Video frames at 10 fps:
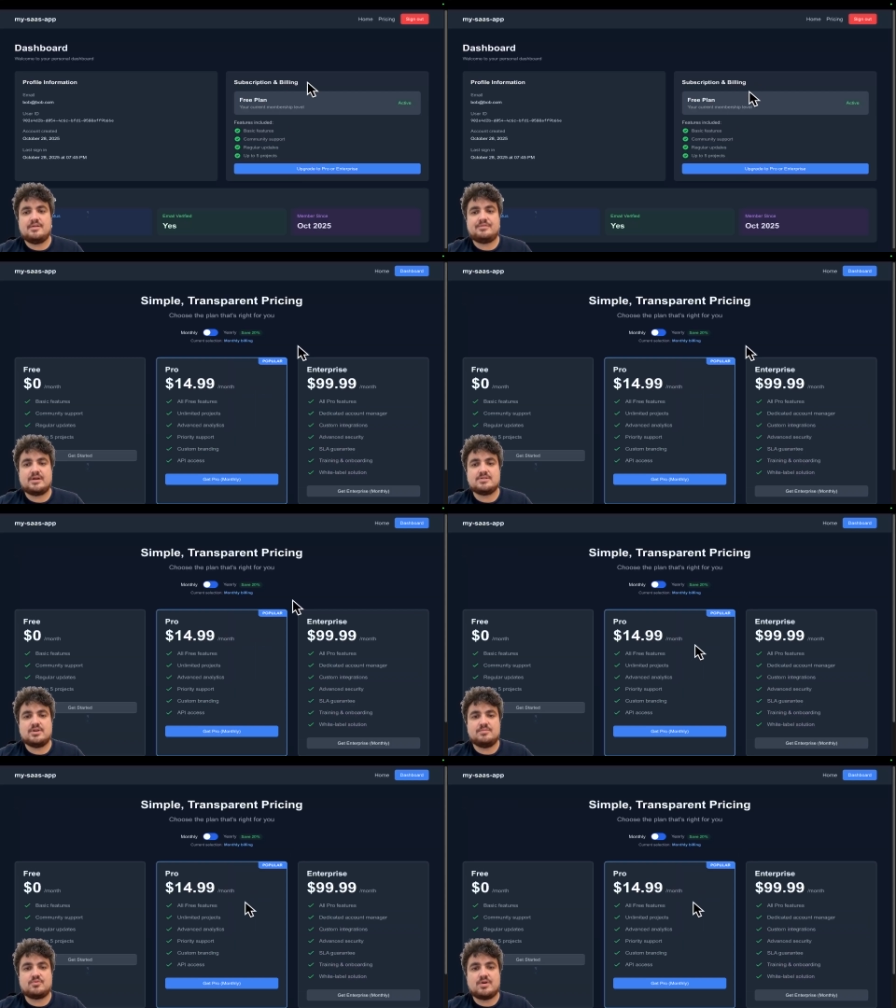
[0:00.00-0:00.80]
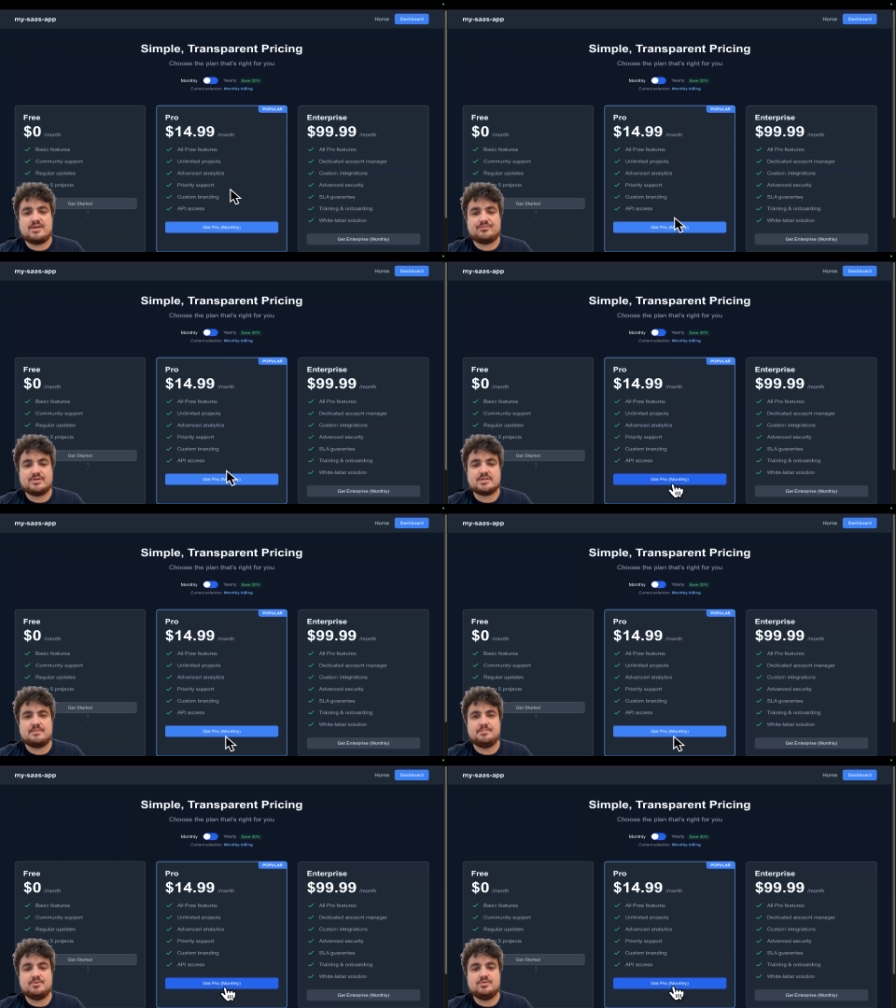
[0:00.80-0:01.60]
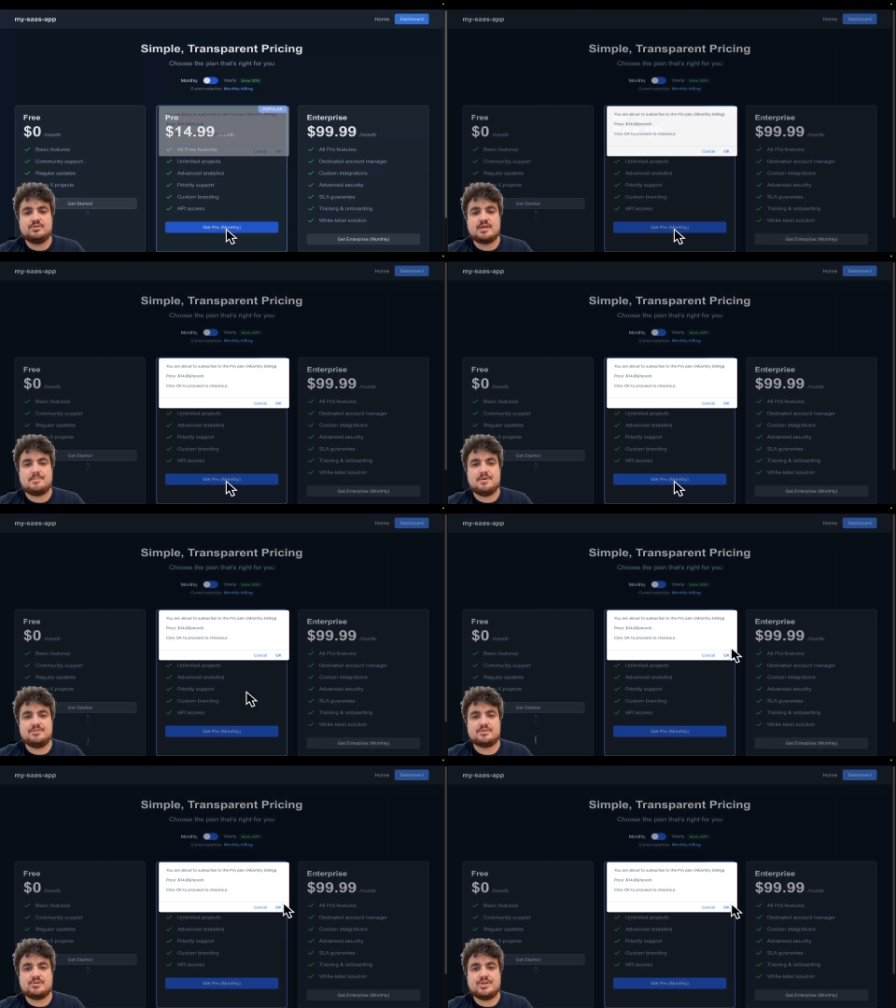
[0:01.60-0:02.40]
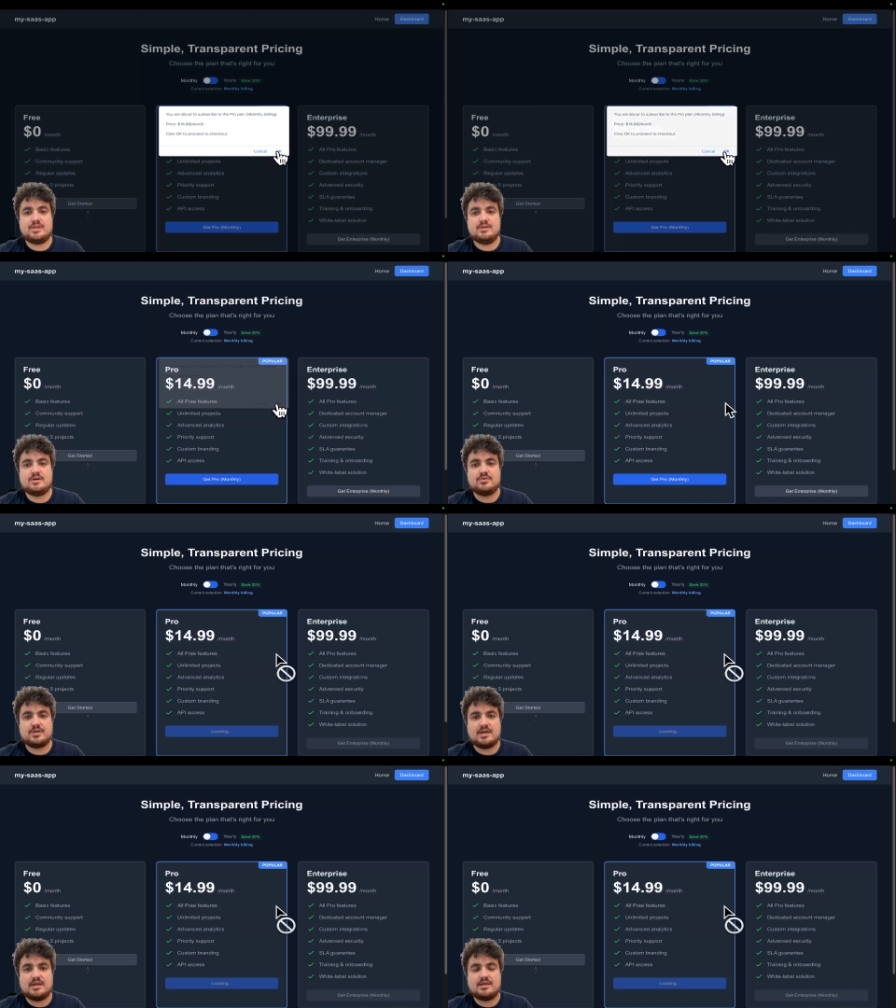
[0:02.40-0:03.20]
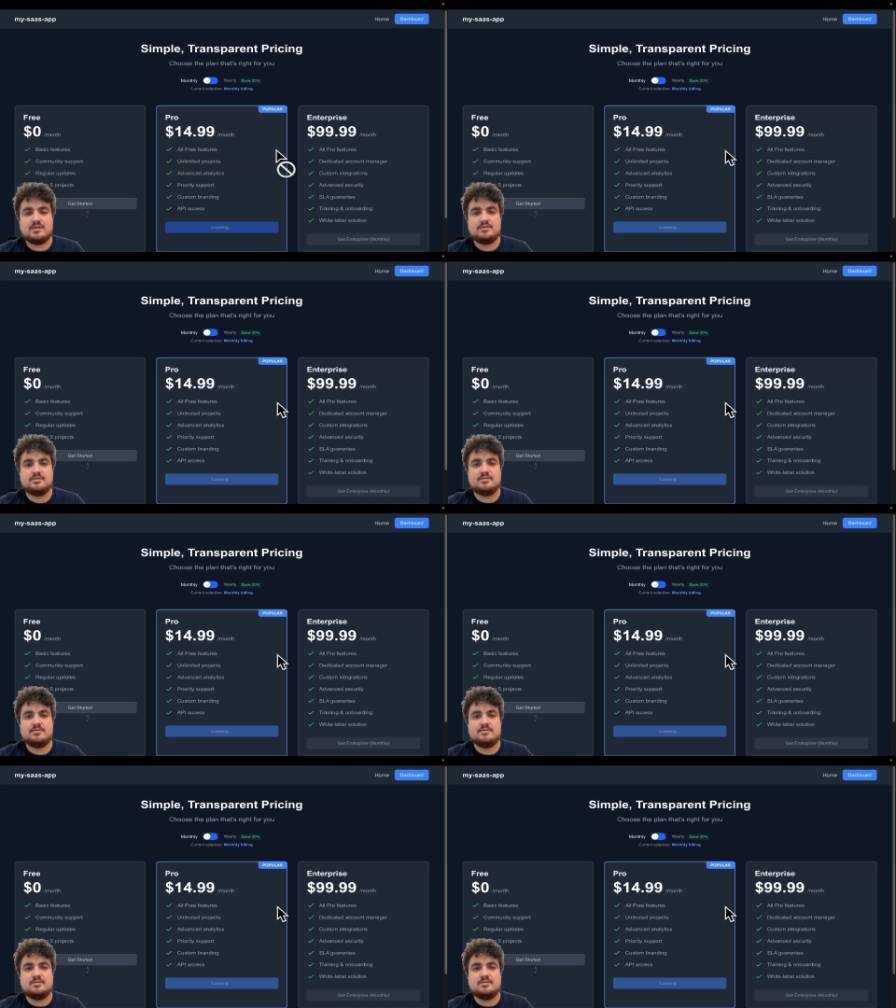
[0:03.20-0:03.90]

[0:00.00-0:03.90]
And if I go to upgrade, for example, get monthly, okay.